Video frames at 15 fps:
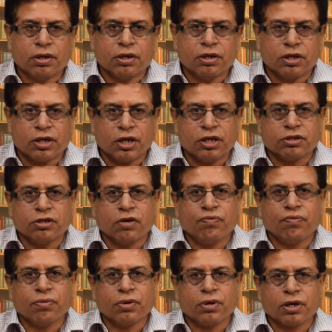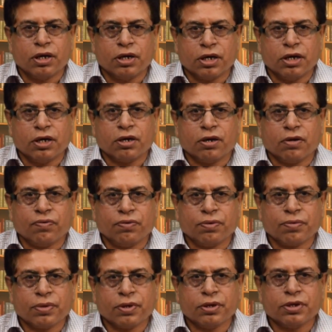details of content of
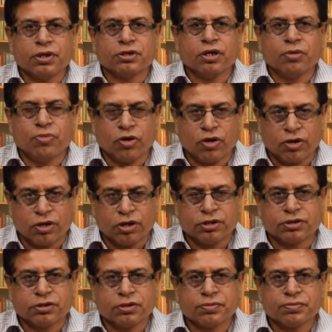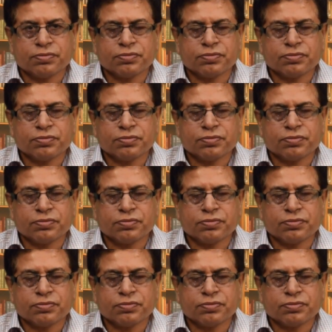recent periodicals,